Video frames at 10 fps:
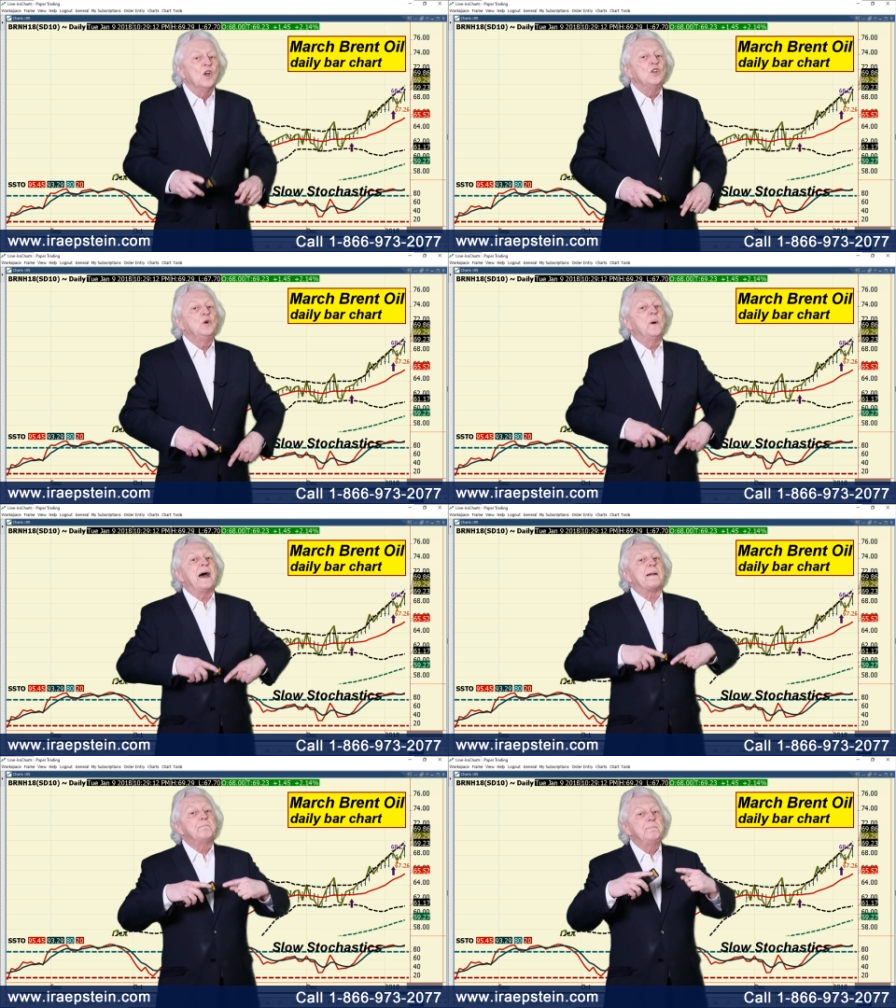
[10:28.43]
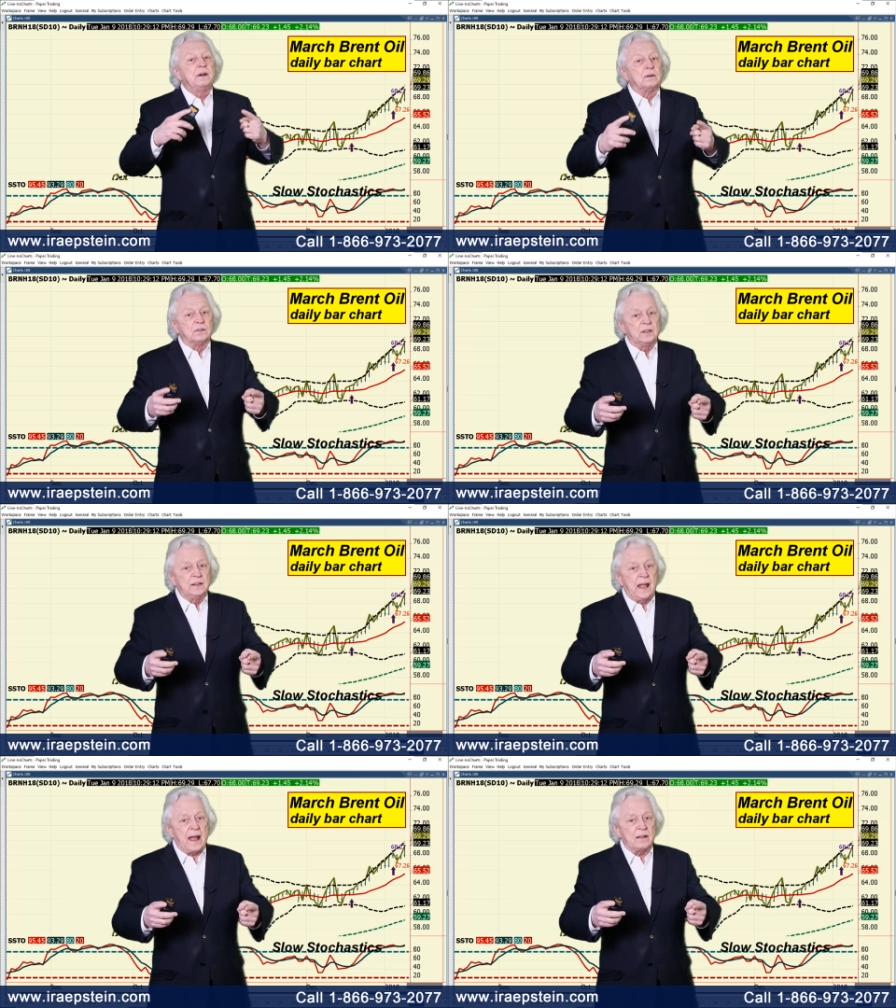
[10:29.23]
you had a build in
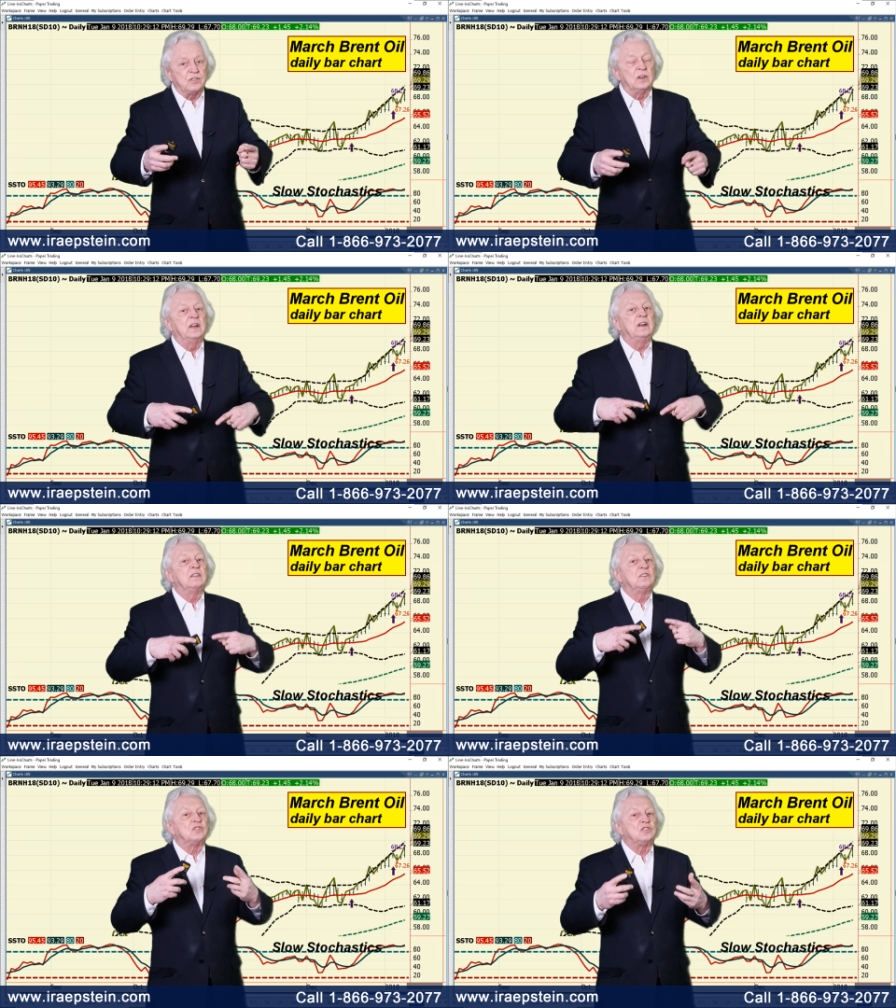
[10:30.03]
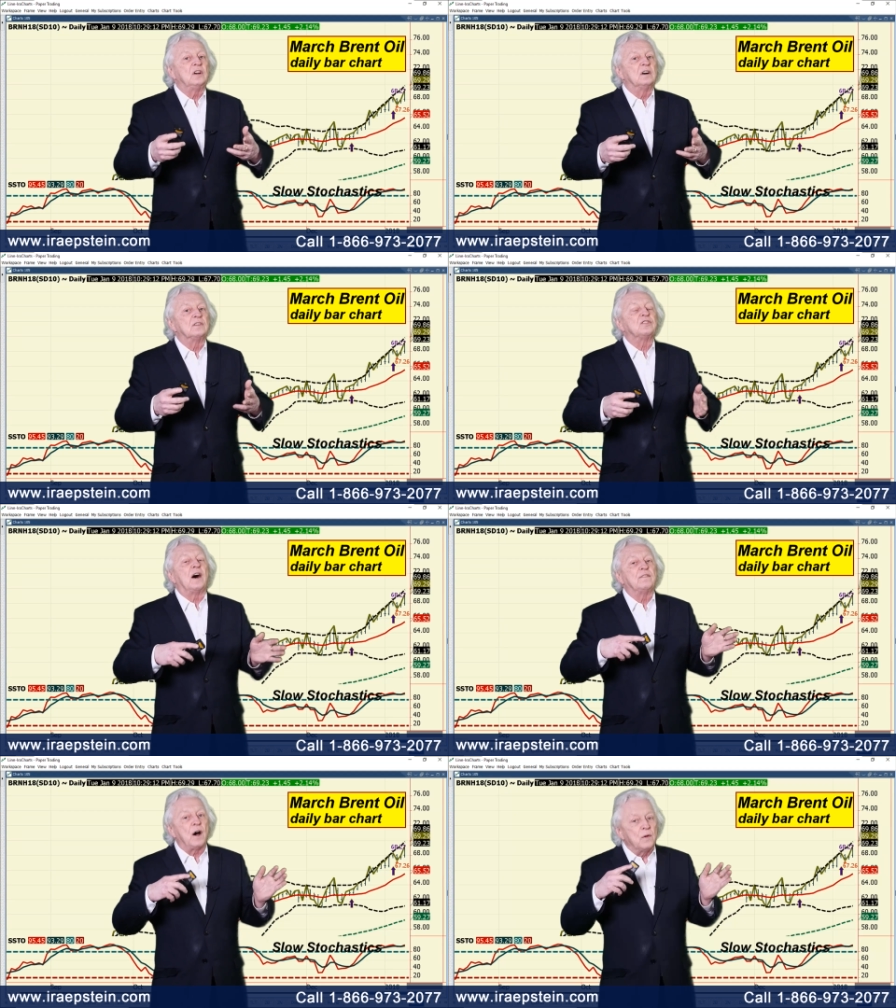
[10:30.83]
gasoline and distillates
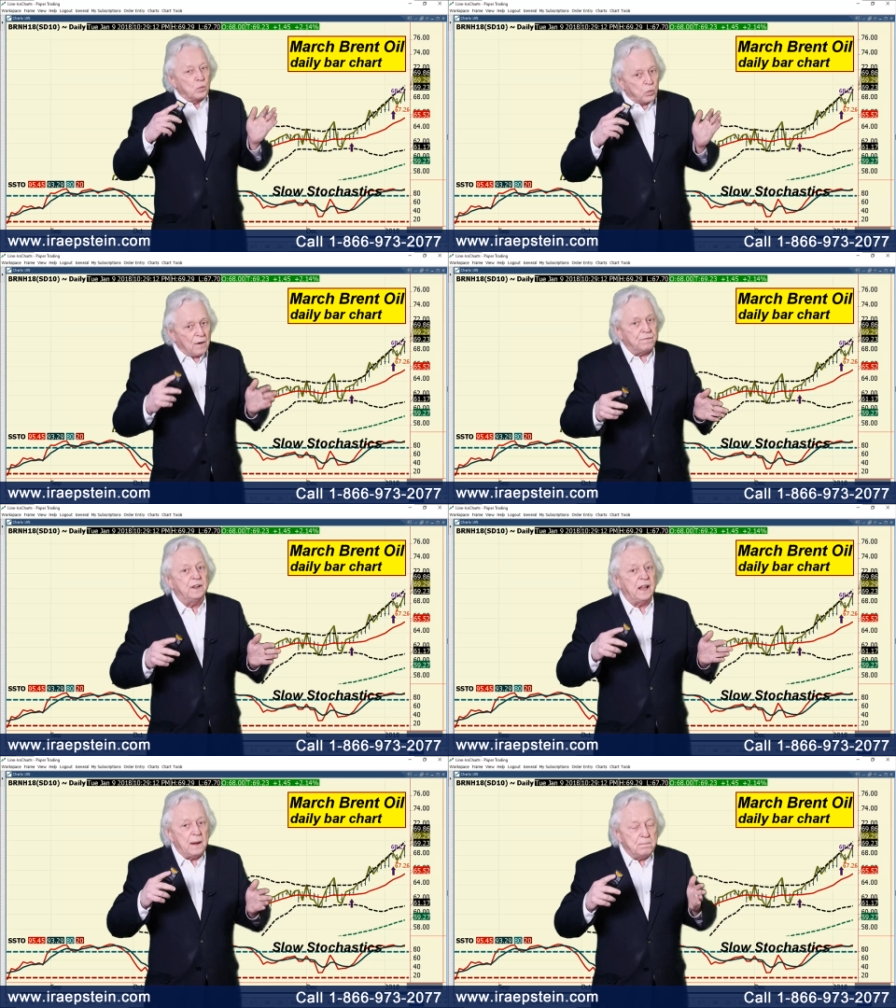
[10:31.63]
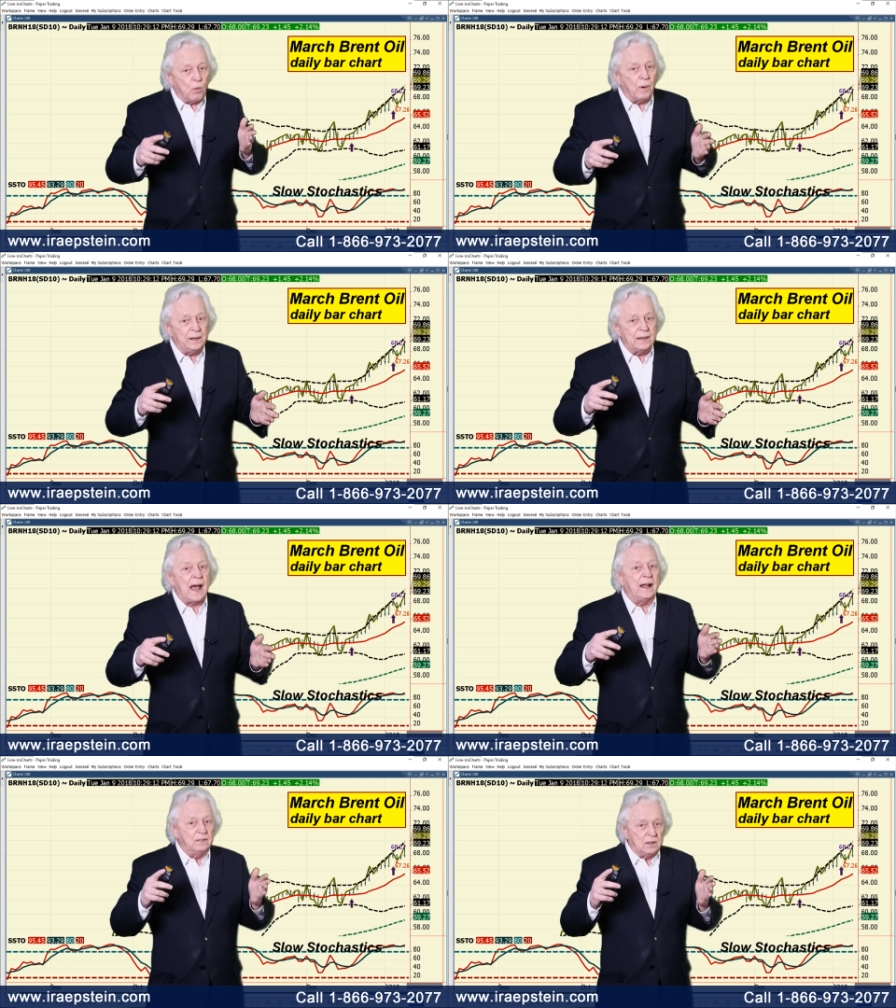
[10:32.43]
of roughly
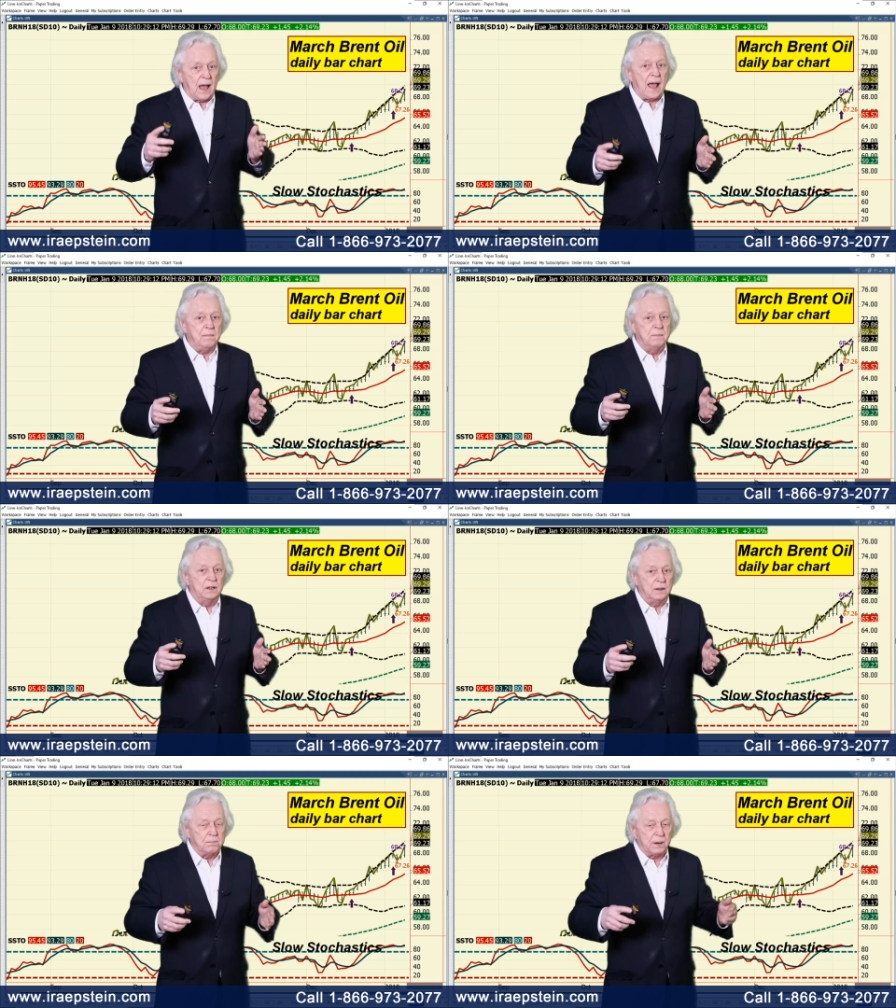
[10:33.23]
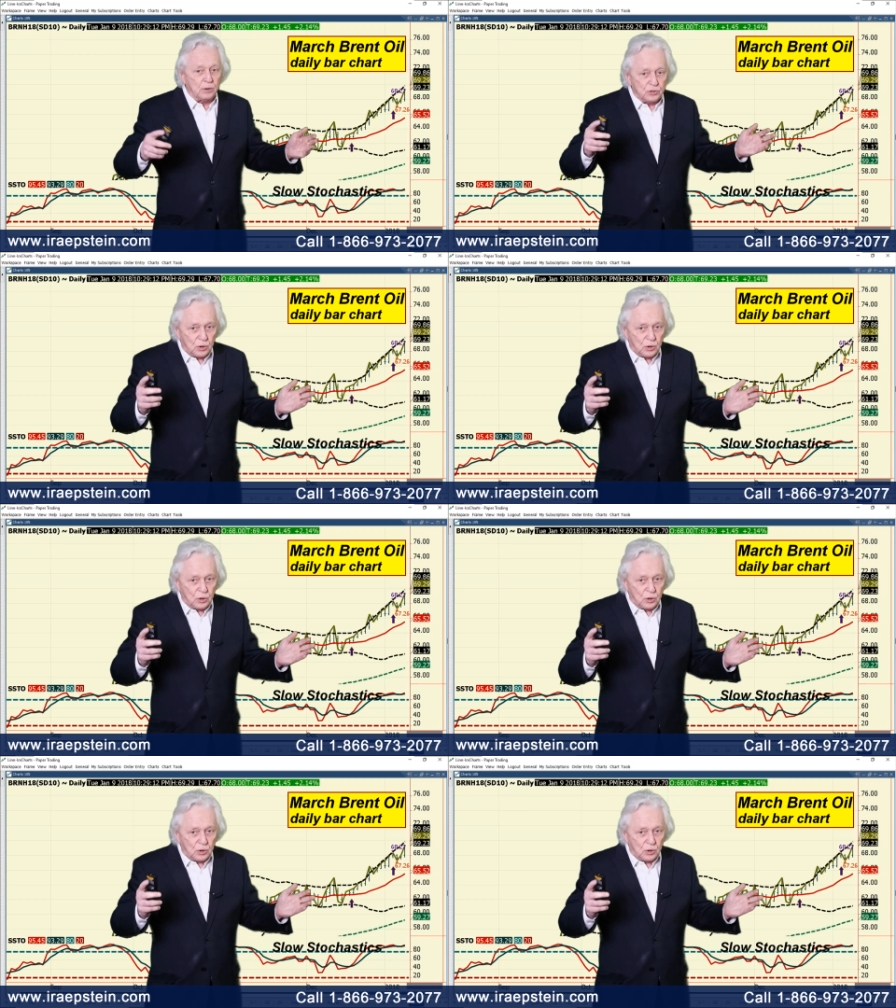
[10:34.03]
8.9 to 9 million barrels.